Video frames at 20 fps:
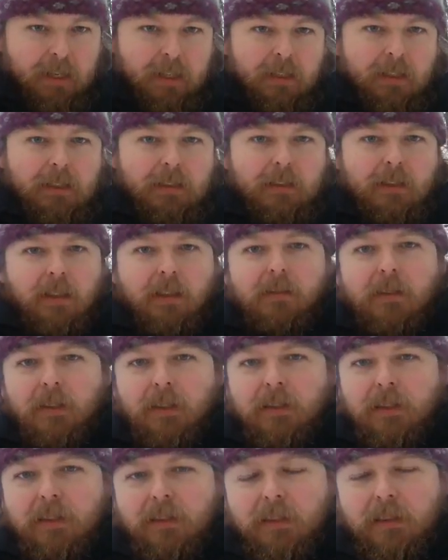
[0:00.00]
it
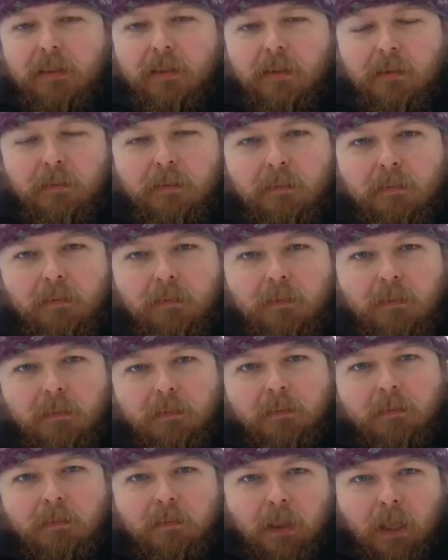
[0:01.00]
covers
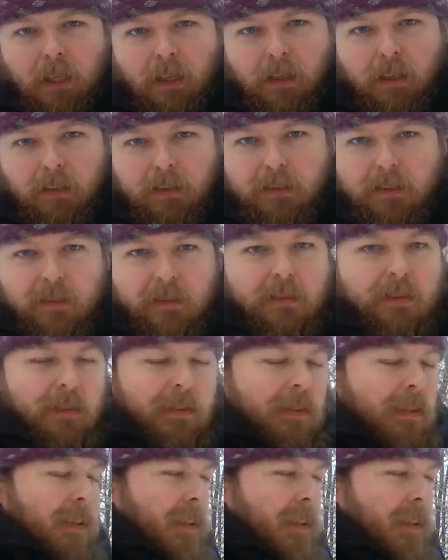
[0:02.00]
my lungs,